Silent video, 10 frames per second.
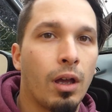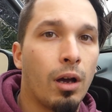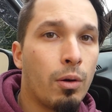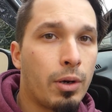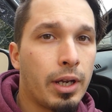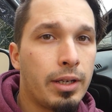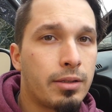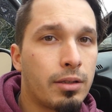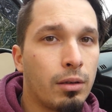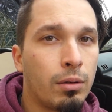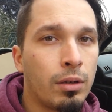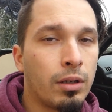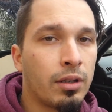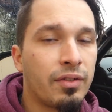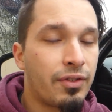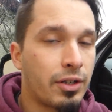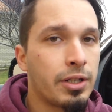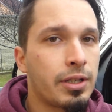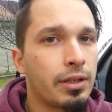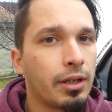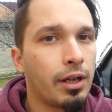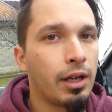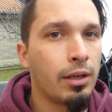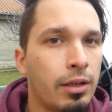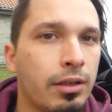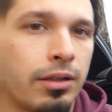Okay, so first I